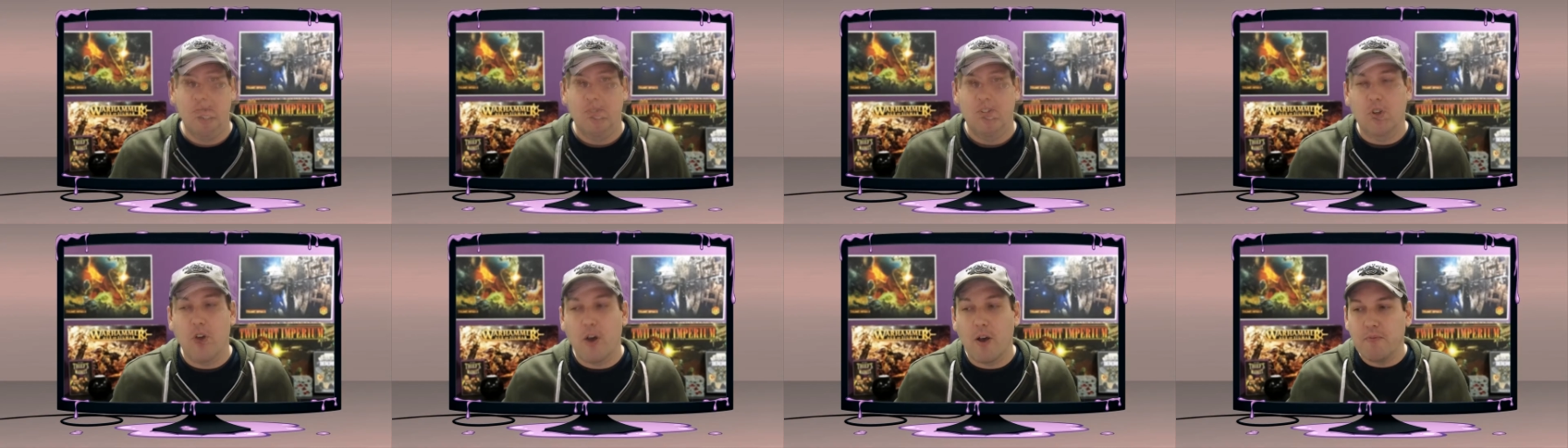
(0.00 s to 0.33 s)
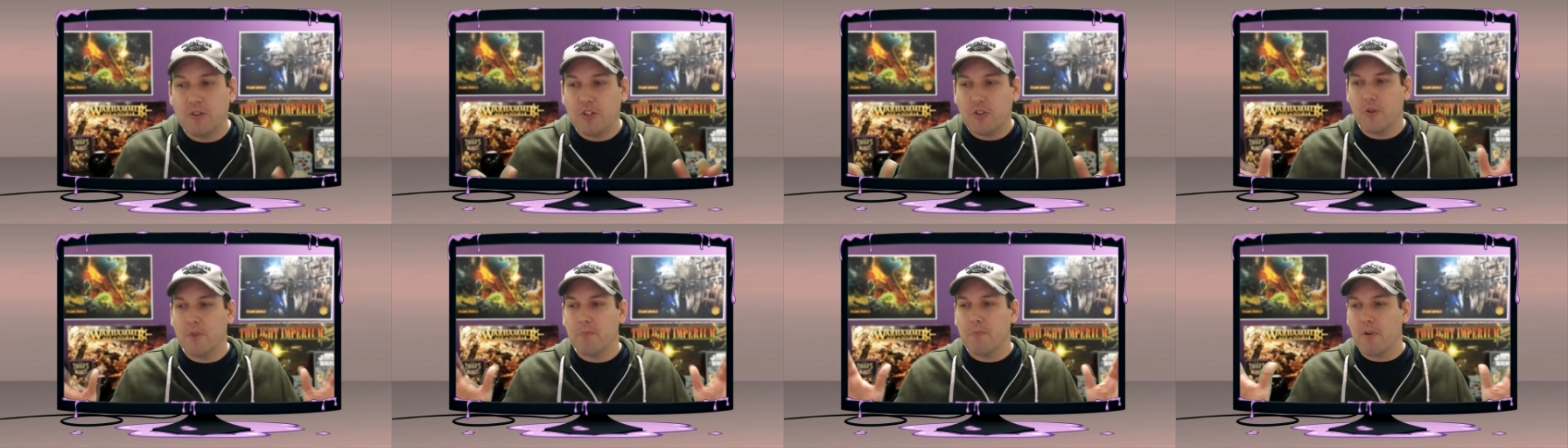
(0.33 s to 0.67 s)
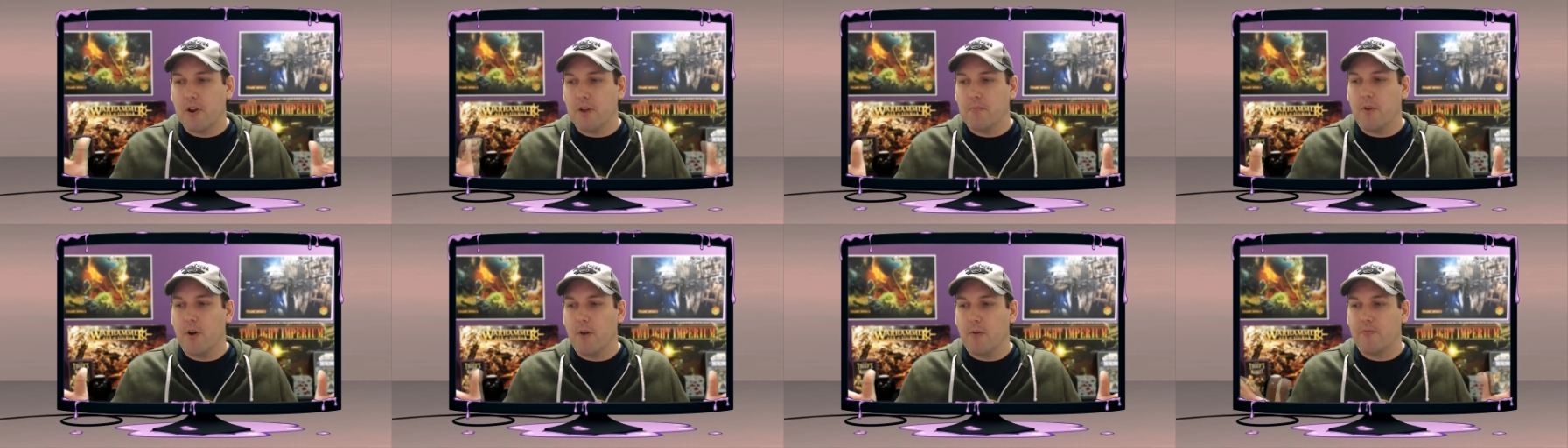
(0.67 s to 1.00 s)
So I've been doing
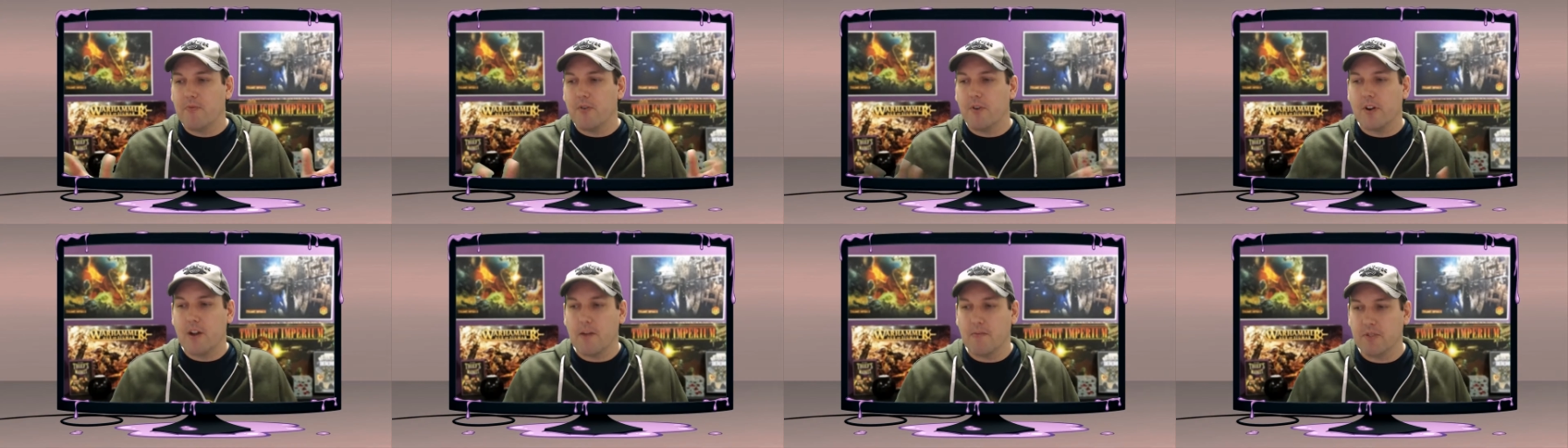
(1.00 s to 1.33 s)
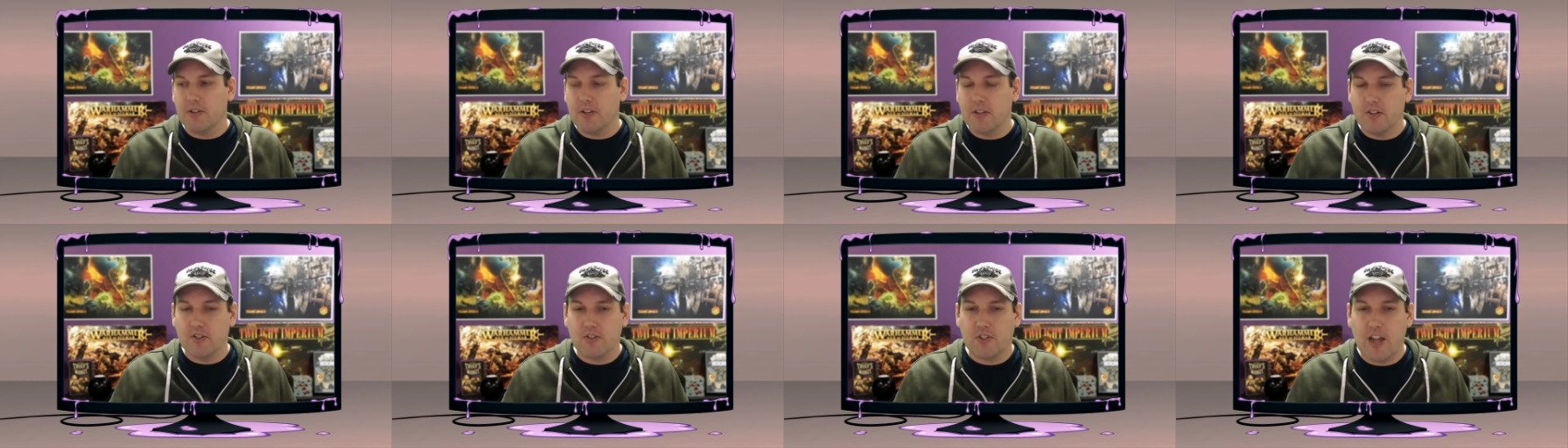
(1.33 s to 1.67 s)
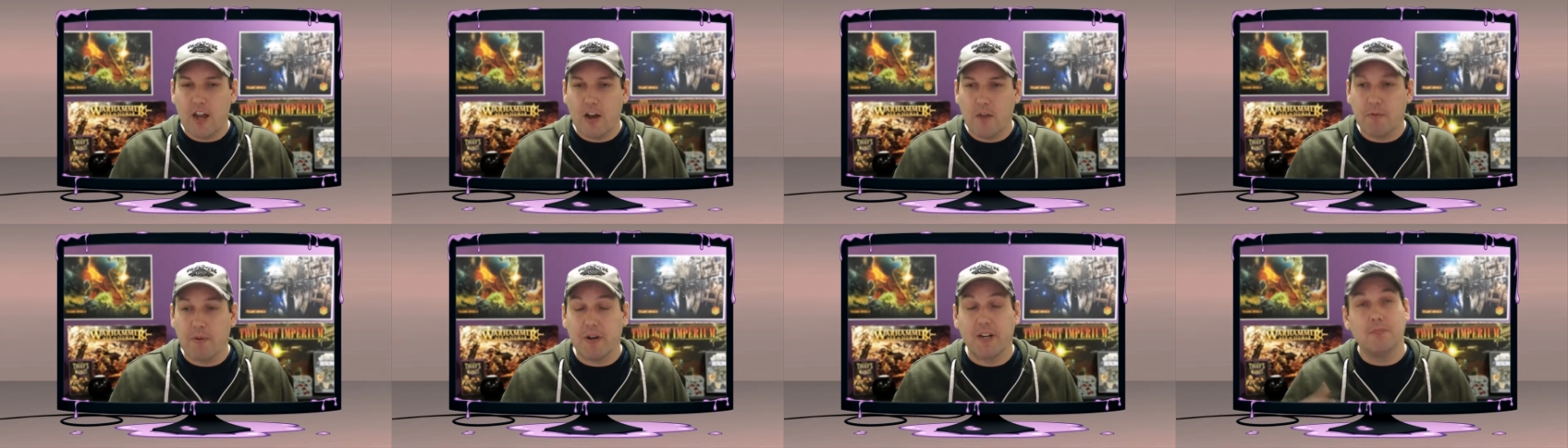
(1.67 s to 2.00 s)
BrainPulp for a couple years
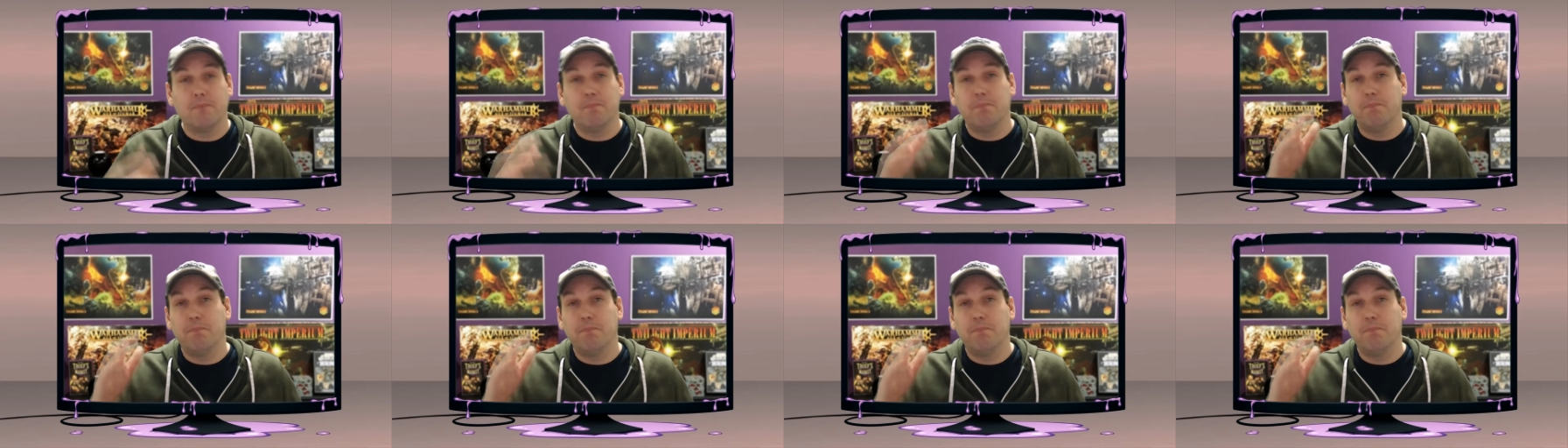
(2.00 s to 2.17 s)
now, but it's